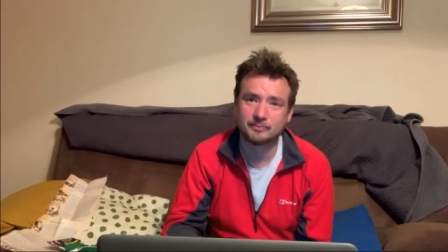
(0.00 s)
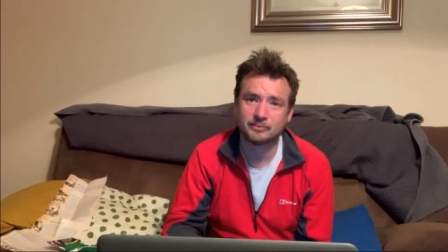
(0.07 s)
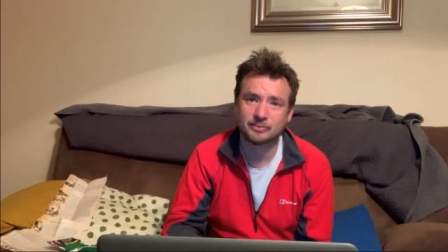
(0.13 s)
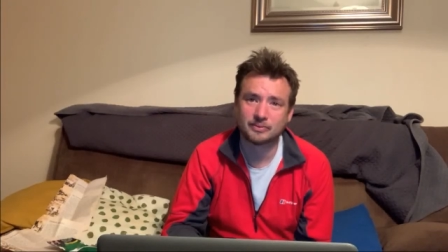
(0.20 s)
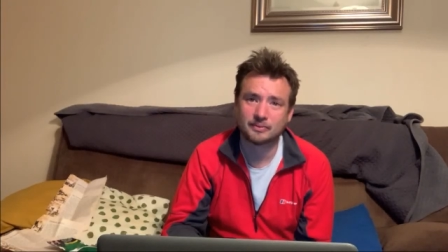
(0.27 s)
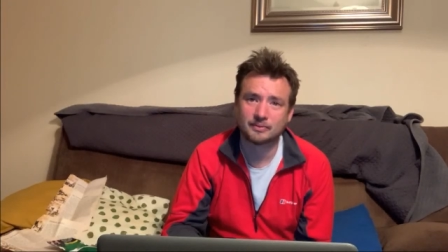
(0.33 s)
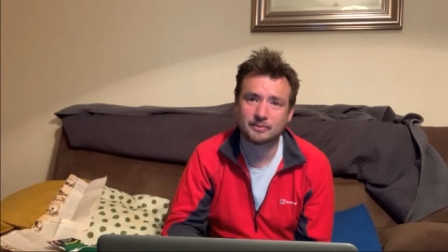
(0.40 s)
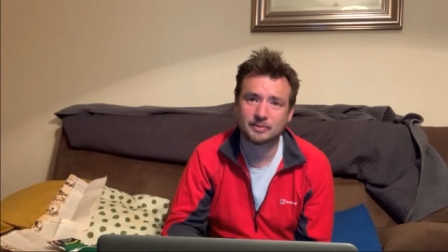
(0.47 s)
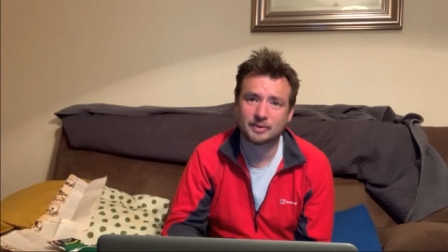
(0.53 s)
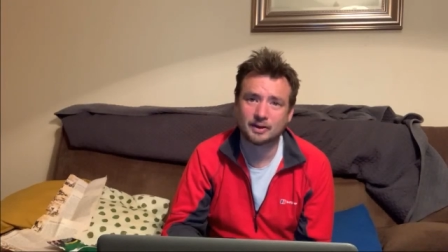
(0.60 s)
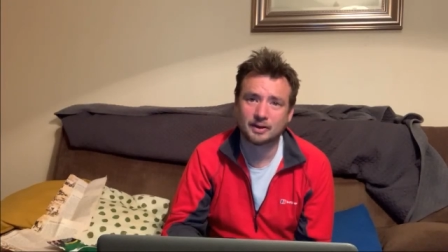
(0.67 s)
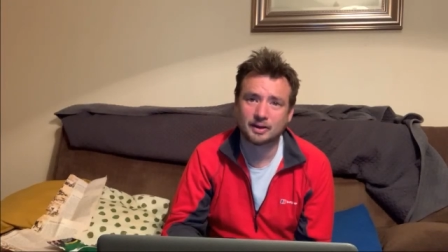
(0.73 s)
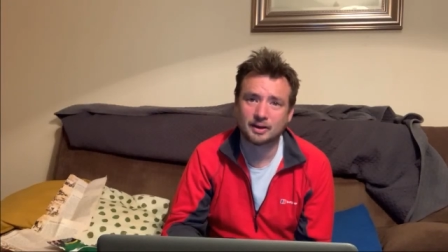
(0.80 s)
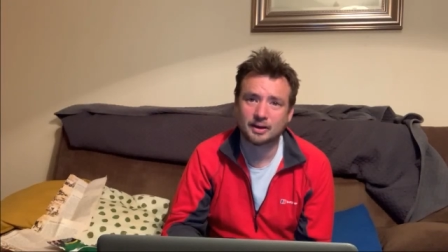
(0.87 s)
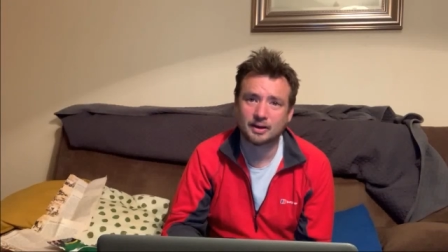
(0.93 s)

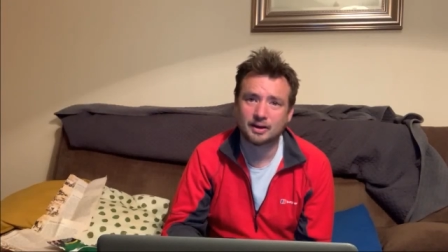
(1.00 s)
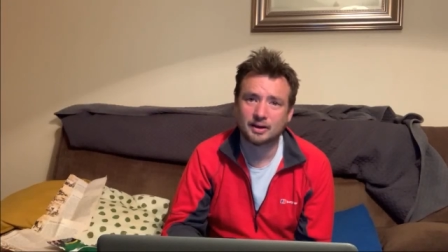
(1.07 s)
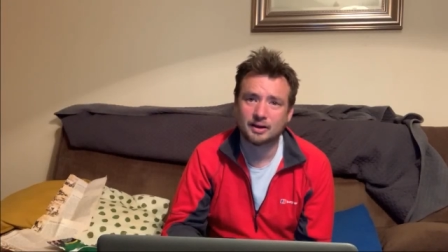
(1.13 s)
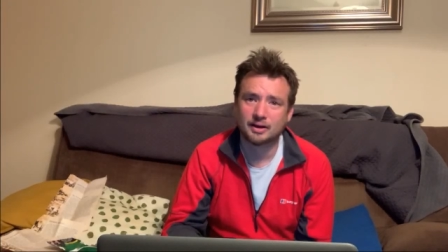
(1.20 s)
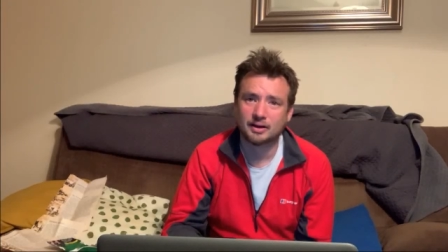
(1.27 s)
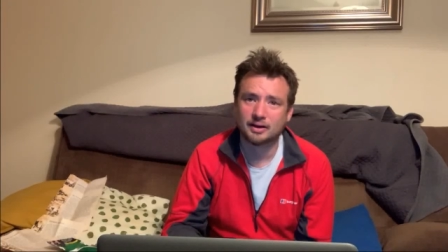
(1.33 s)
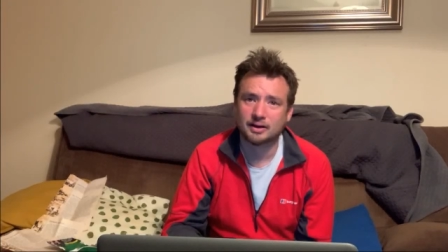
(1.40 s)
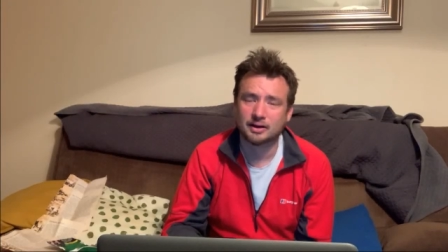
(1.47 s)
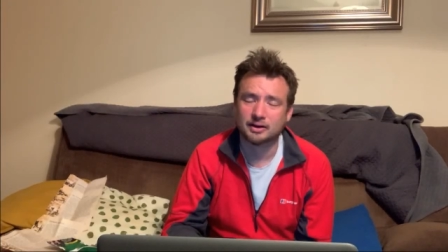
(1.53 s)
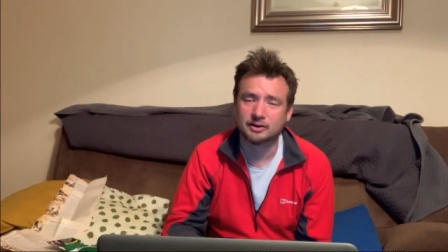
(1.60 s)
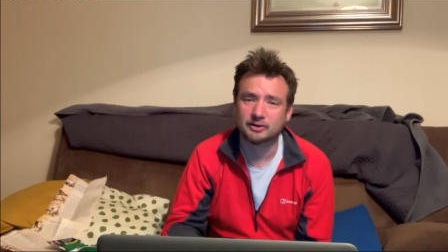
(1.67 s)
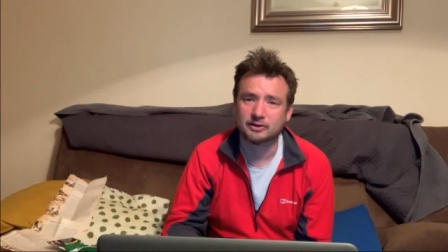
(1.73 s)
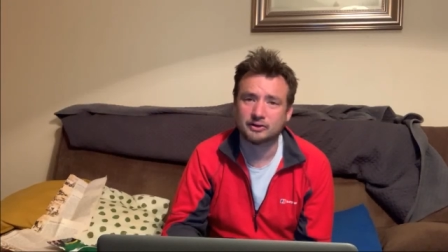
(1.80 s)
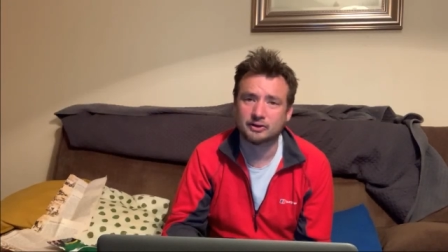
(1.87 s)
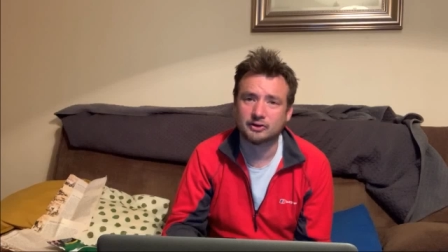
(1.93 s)

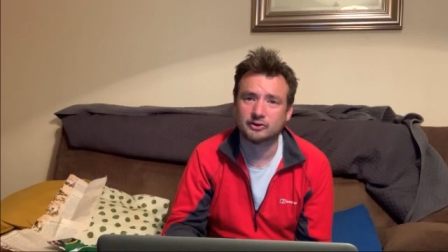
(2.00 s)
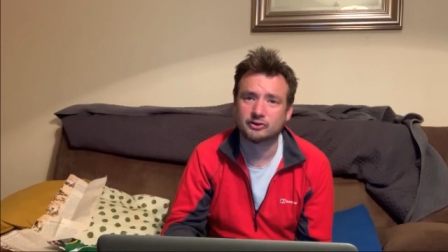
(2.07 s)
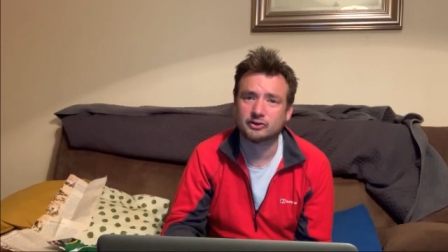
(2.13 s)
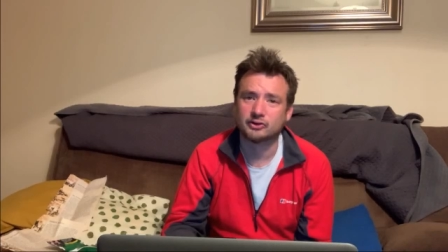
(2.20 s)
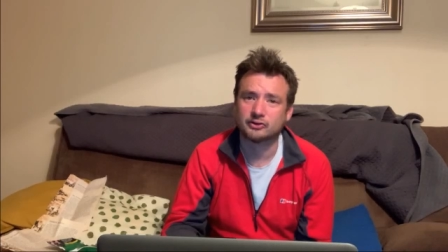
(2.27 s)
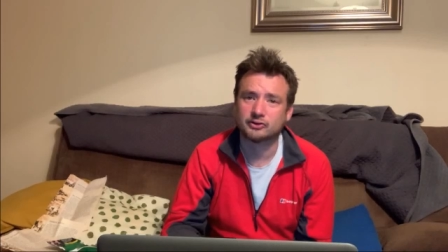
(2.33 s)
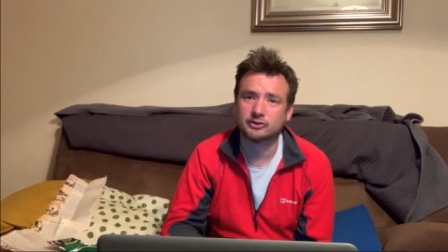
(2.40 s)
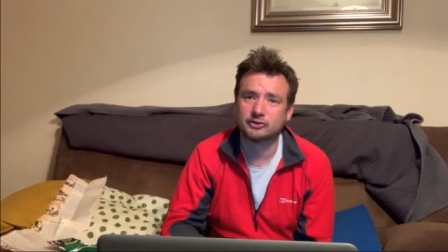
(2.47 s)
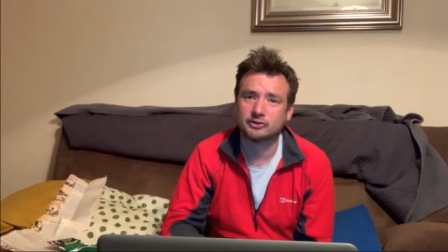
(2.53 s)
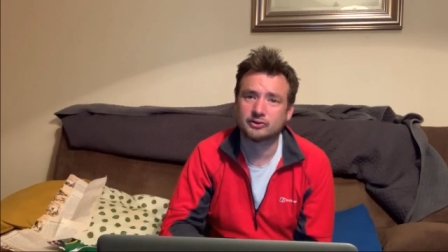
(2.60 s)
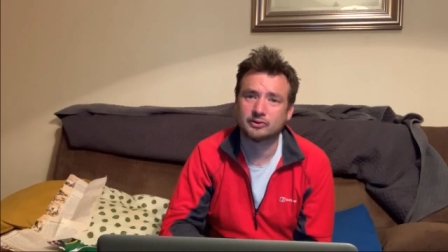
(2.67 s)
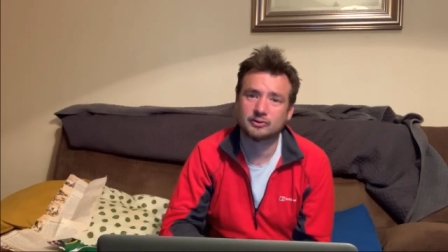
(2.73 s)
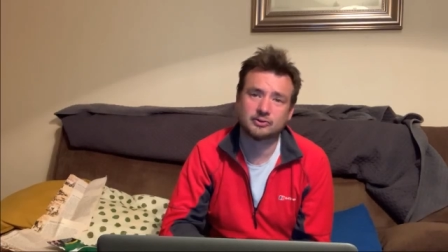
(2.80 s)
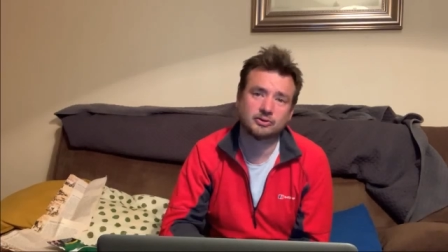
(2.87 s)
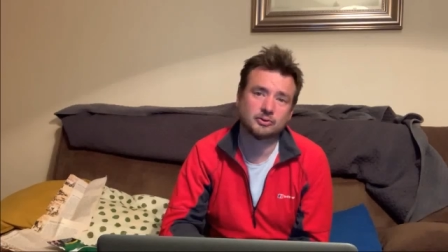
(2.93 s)
and, you know, such
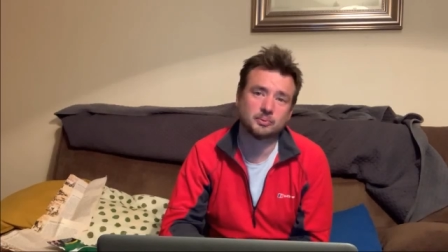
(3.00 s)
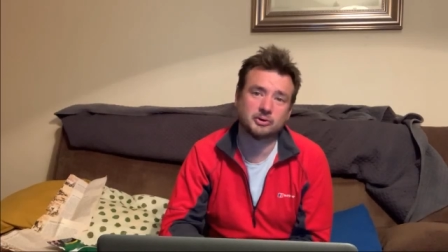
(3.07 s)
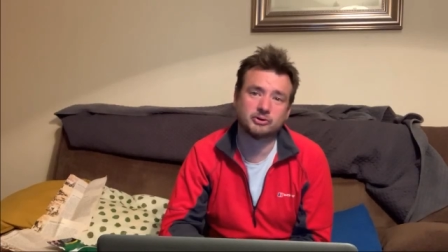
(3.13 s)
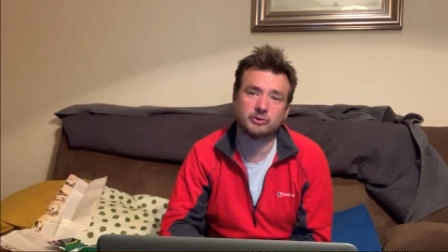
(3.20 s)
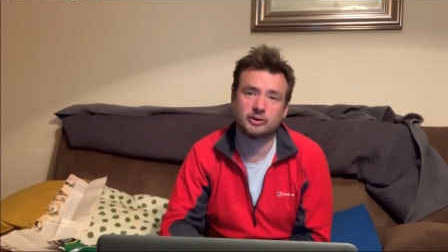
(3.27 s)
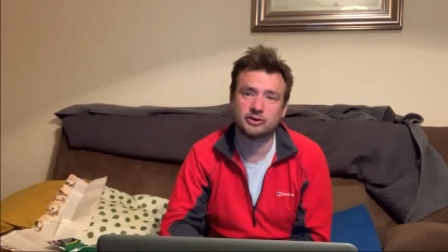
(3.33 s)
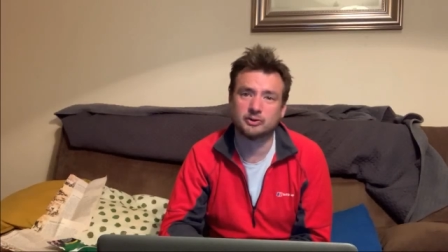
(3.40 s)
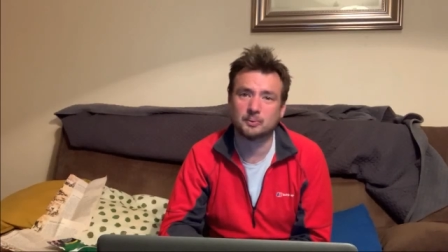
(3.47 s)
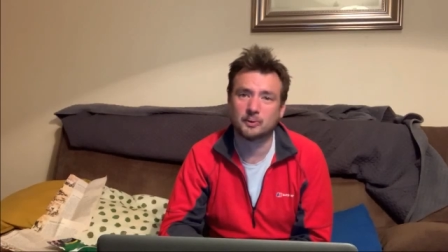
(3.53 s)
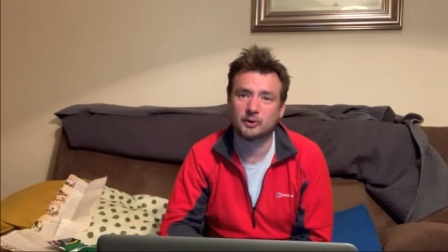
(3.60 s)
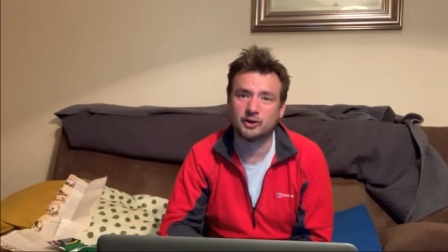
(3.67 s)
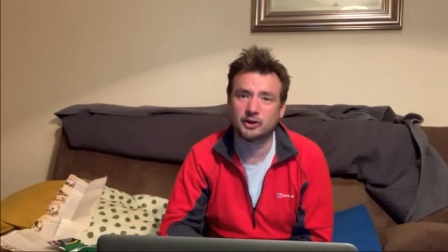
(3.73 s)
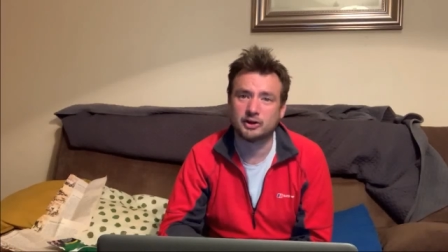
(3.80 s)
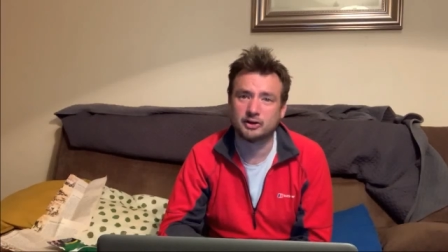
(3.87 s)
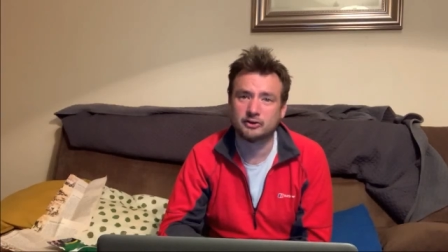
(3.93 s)
should be treated by
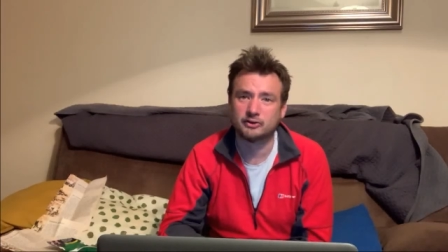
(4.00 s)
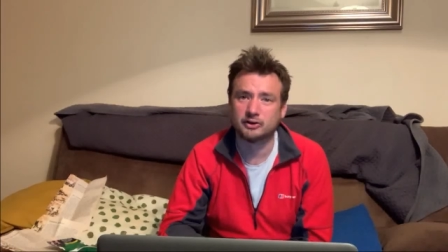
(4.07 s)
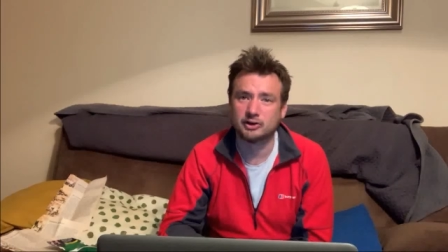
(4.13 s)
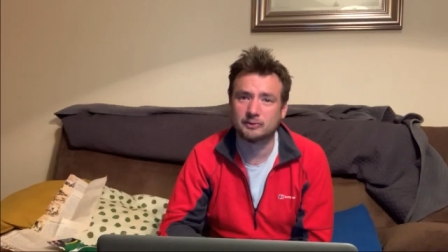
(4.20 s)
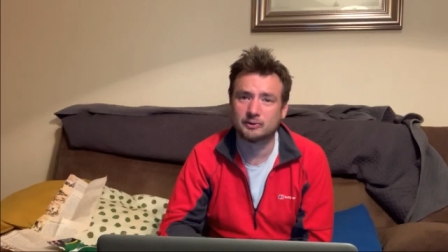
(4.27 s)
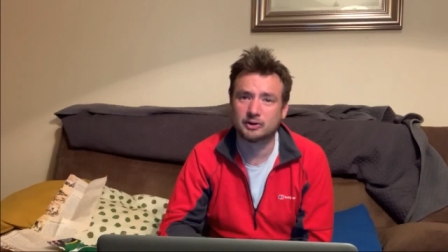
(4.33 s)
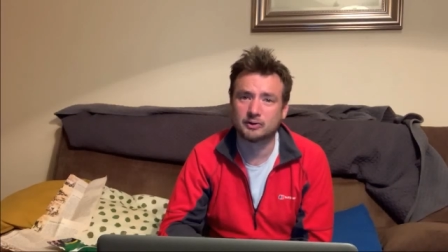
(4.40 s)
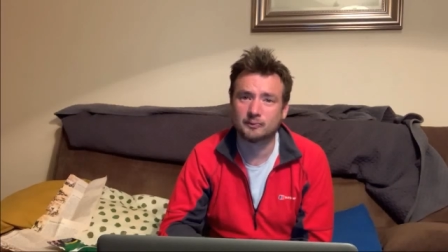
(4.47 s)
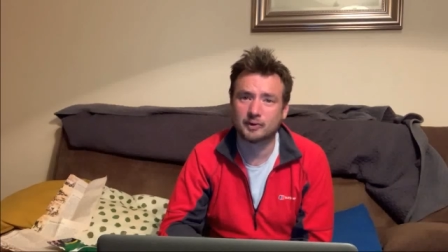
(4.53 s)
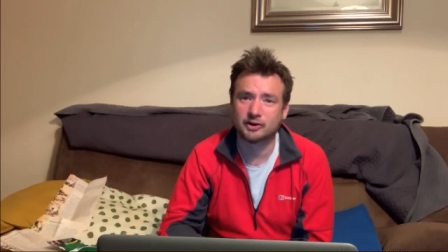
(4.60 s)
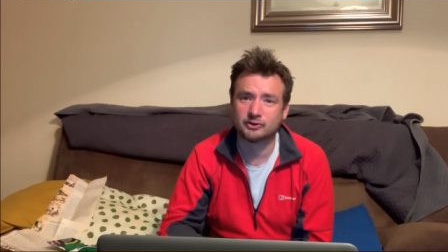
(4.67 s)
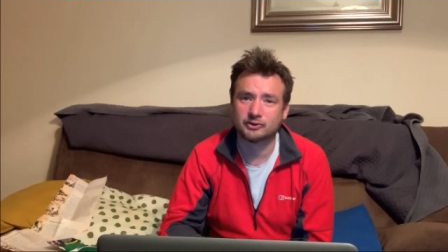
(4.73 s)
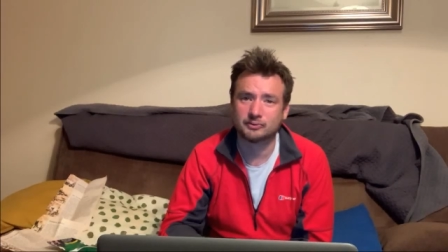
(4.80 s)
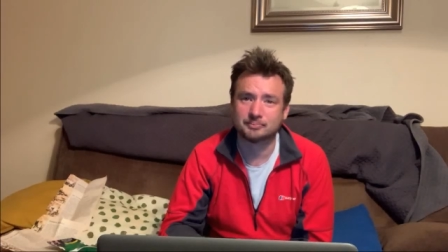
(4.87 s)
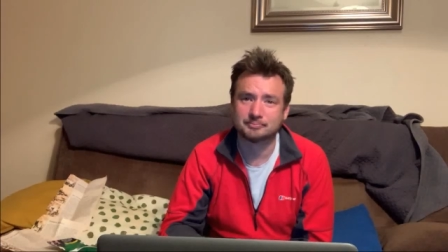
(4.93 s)
the Geneva
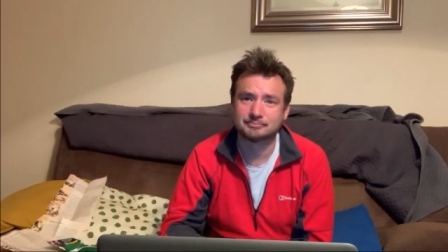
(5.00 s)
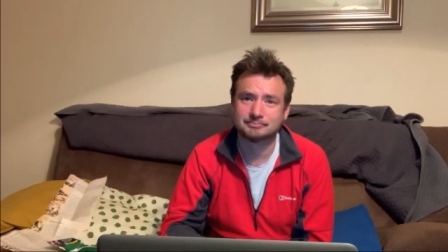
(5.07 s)
Convention.